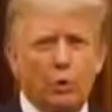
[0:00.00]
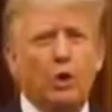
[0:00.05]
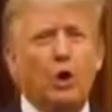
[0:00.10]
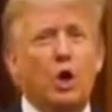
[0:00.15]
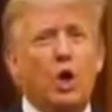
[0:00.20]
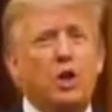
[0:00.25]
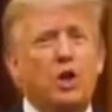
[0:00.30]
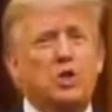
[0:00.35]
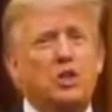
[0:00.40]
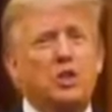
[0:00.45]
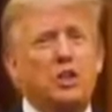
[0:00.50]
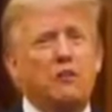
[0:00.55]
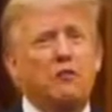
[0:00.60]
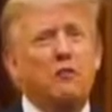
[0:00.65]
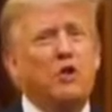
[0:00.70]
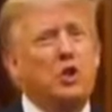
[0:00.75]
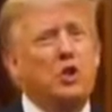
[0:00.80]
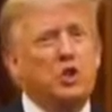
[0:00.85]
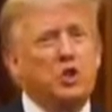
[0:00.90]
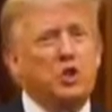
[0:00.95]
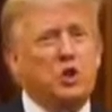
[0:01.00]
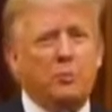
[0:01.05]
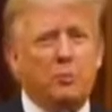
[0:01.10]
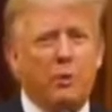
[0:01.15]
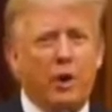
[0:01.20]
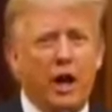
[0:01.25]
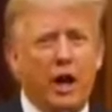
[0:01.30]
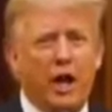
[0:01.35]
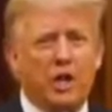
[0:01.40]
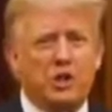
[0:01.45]
We launched the first new
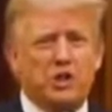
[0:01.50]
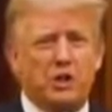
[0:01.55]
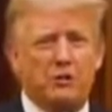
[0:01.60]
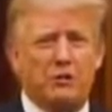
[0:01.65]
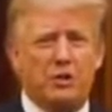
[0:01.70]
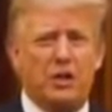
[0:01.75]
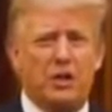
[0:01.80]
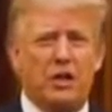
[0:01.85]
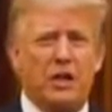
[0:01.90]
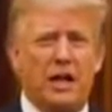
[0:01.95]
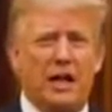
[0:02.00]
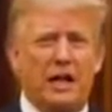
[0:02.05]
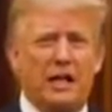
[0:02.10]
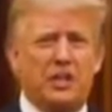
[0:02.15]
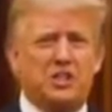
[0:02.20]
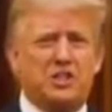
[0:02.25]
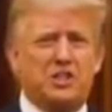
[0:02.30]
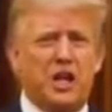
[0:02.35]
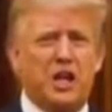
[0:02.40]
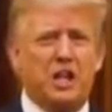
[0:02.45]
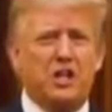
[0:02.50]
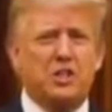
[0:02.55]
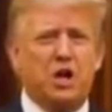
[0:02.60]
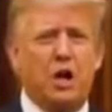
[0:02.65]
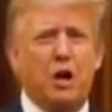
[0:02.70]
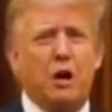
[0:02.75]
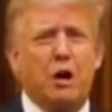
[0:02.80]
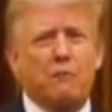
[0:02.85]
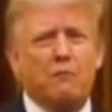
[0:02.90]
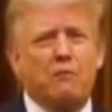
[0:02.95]
branch of the United States
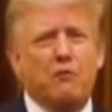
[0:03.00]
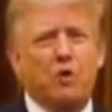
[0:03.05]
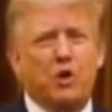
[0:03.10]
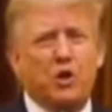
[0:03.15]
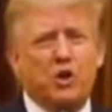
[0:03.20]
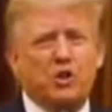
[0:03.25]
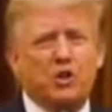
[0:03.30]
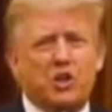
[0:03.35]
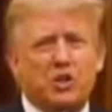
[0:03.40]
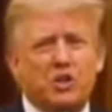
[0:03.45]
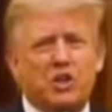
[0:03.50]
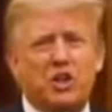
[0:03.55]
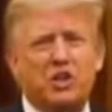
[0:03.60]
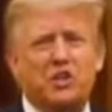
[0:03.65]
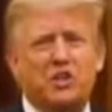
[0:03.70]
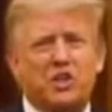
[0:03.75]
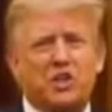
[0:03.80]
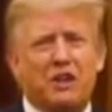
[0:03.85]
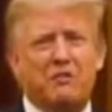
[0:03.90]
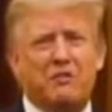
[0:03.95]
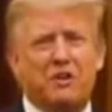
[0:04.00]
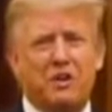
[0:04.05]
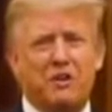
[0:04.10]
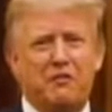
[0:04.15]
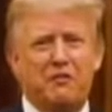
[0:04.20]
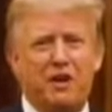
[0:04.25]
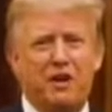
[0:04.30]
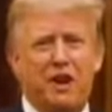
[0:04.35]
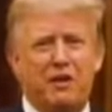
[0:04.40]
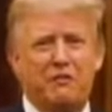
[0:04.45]
Armed Forces in
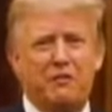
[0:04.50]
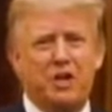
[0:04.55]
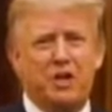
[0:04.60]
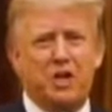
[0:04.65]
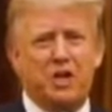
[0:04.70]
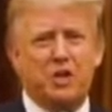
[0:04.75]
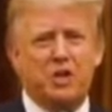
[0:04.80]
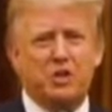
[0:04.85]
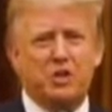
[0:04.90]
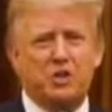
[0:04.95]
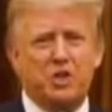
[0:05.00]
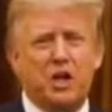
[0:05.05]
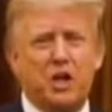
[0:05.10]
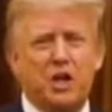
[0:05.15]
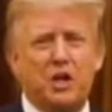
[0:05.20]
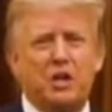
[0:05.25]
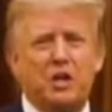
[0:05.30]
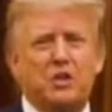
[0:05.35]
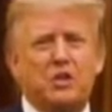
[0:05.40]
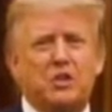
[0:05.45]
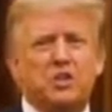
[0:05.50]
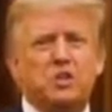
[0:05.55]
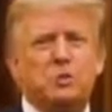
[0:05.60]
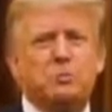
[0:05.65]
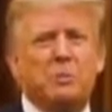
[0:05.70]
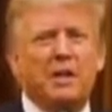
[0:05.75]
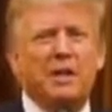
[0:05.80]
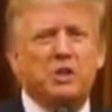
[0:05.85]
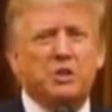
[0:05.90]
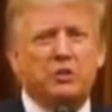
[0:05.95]
75 years, the
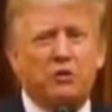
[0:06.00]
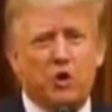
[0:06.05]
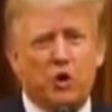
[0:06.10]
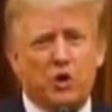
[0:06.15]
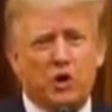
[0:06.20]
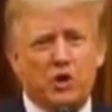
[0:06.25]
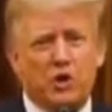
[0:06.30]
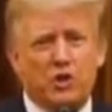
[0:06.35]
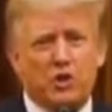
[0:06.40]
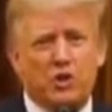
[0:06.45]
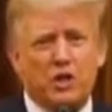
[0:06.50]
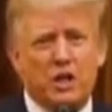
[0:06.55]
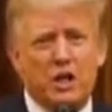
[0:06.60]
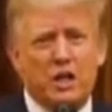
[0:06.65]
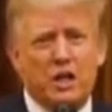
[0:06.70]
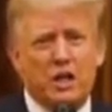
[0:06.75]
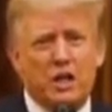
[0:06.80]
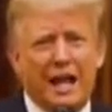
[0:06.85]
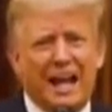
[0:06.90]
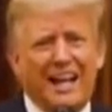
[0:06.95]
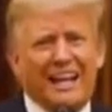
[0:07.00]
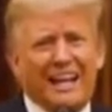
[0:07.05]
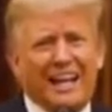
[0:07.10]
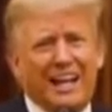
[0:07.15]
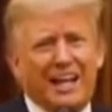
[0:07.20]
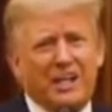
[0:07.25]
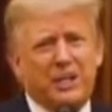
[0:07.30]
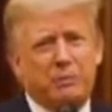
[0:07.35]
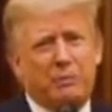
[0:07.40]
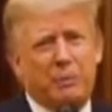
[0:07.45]
Space Force. And
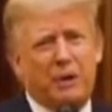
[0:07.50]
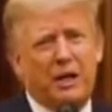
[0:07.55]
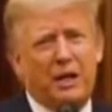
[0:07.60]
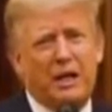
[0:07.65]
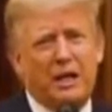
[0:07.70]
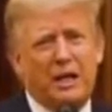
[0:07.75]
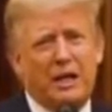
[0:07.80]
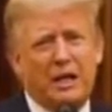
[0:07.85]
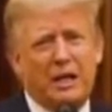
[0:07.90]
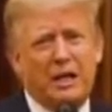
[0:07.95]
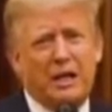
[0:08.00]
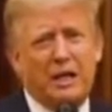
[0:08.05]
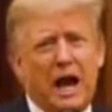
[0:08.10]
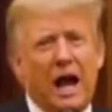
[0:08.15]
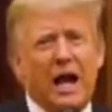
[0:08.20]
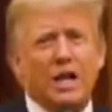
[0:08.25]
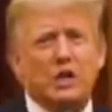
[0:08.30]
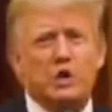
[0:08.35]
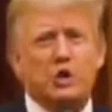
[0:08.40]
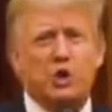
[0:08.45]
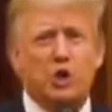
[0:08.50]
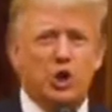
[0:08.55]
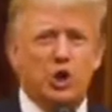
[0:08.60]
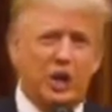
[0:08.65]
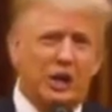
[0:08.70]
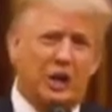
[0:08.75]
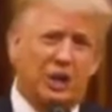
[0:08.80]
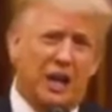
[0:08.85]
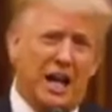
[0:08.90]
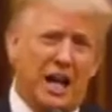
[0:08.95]
last spring, I stood
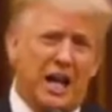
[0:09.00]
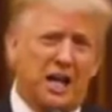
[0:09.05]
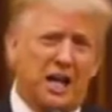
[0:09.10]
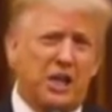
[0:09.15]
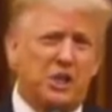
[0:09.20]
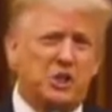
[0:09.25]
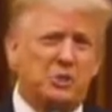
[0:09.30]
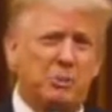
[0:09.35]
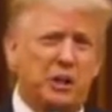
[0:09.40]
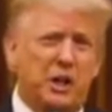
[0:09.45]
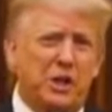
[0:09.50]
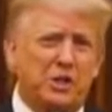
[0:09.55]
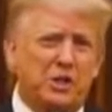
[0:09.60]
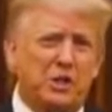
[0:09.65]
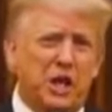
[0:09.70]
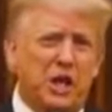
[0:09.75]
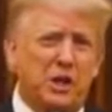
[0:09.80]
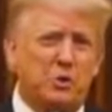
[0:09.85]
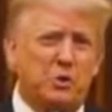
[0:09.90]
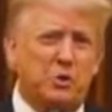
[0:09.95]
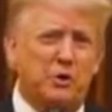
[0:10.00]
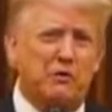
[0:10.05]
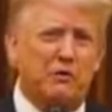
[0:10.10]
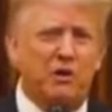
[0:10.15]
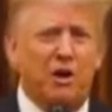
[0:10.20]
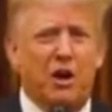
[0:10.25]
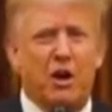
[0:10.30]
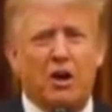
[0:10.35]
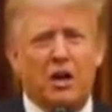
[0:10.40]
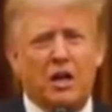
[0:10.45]
at Kennedy Space Center in
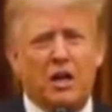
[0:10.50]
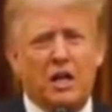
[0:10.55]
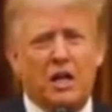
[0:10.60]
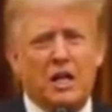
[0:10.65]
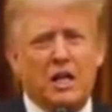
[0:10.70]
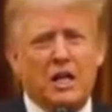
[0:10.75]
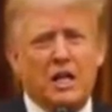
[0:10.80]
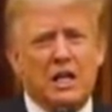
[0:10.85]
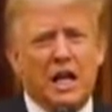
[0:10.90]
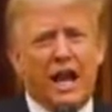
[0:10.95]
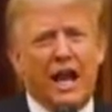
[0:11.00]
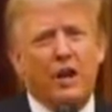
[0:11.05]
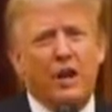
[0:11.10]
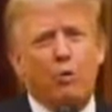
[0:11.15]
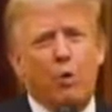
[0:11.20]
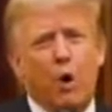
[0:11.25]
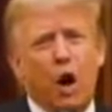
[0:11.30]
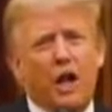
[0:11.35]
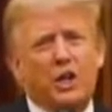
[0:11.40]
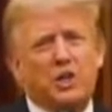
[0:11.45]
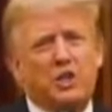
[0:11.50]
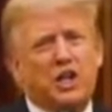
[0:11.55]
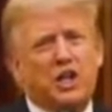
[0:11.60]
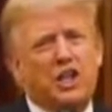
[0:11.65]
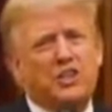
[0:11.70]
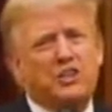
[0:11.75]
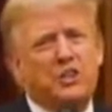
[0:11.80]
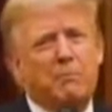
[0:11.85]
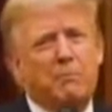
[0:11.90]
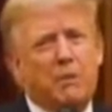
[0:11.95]
Florida and watched
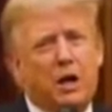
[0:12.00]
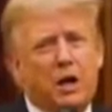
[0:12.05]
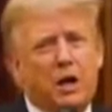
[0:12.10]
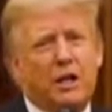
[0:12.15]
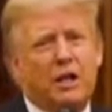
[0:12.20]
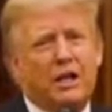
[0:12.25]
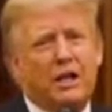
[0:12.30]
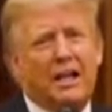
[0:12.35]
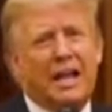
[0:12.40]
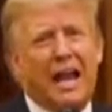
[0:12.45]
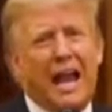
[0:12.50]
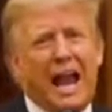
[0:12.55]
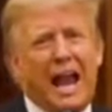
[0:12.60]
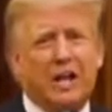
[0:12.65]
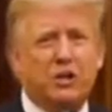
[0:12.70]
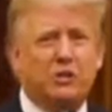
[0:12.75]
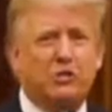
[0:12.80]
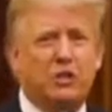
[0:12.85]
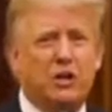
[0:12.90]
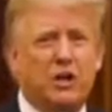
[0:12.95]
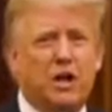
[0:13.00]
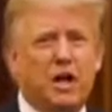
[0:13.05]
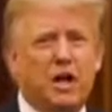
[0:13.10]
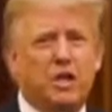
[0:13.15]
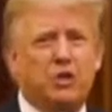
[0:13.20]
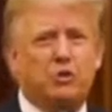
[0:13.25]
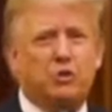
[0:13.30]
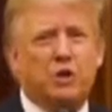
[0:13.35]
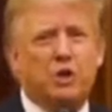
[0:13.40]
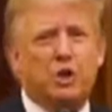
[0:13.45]
as American
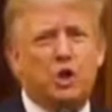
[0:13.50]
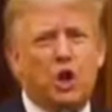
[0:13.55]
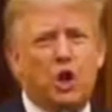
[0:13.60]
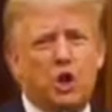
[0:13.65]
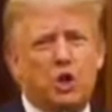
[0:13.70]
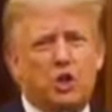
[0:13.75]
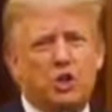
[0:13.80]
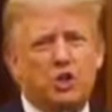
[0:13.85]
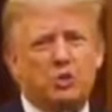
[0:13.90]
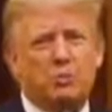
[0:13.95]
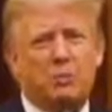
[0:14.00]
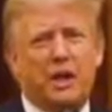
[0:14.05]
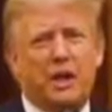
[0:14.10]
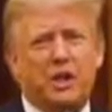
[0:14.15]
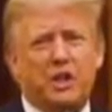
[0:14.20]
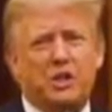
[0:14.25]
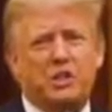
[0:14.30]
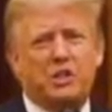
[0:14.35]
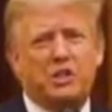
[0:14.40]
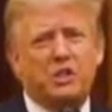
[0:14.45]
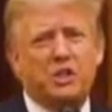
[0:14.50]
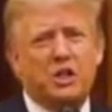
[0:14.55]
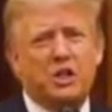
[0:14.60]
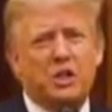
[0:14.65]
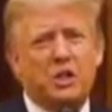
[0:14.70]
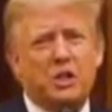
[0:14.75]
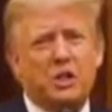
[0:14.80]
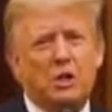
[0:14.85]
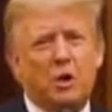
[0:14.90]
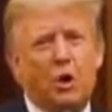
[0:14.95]
astronauts returned to space
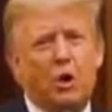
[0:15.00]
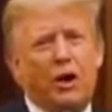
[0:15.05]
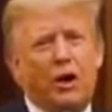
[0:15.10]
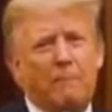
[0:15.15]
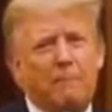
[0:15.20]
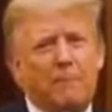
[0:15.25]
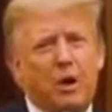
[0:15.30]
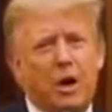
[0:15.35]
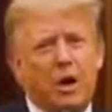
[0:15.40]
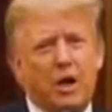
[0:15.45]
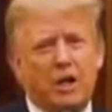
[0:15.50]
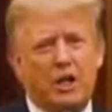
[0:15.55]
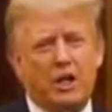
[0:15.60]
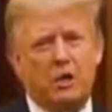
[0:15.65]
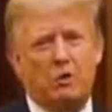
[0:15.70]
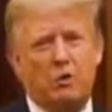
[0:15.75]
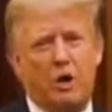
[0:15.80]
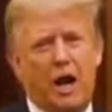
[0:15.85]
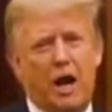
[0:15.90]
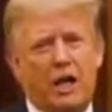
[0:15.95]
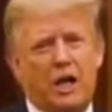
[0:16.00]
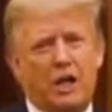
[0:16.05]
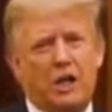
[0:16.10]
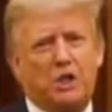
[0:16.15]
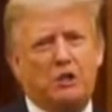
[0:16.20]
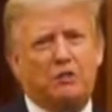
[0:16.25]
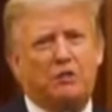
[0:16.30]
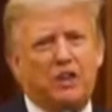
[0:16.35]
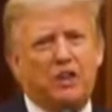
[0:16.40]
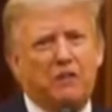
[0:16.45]
on American
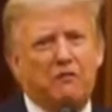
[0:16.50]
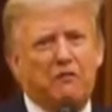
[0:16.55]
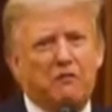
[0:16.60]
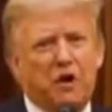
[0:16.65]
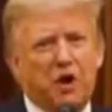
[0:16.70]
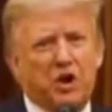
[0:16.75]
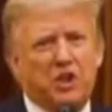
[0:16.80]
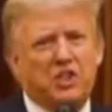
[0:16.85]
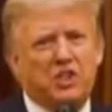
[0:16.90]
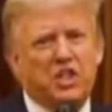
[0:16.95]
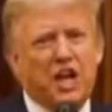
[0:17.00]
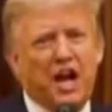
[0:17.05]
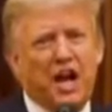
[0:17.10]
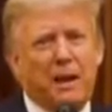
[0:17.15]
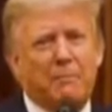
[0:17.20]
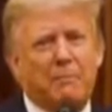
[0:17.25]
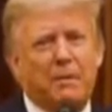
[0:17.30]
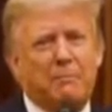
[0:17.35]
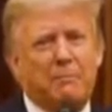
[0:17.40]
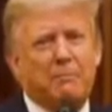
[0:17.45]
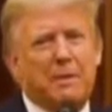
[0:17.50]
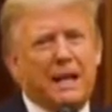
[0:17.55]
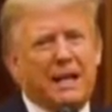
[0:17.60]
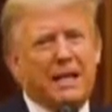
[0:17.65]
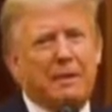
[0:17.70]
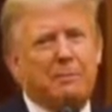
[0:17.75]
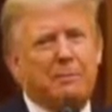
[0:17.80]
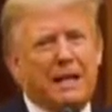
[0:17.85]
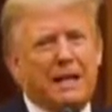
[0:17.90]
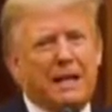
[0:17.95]
rockets for the first time in
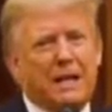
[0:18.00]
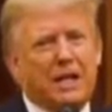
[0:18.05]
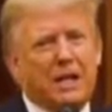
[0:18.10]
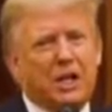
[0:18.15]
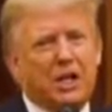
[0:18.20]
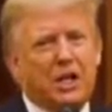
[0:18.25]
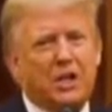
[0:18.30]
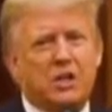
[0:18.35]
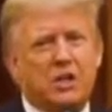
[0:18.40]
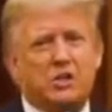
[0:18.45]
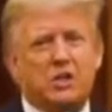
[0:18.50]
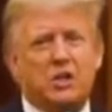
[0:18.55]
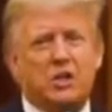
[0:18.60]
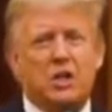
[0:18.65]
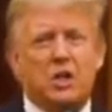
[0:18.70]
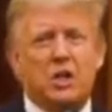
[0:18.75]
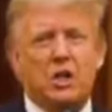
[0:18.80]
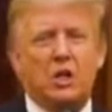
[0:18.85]
many, many years.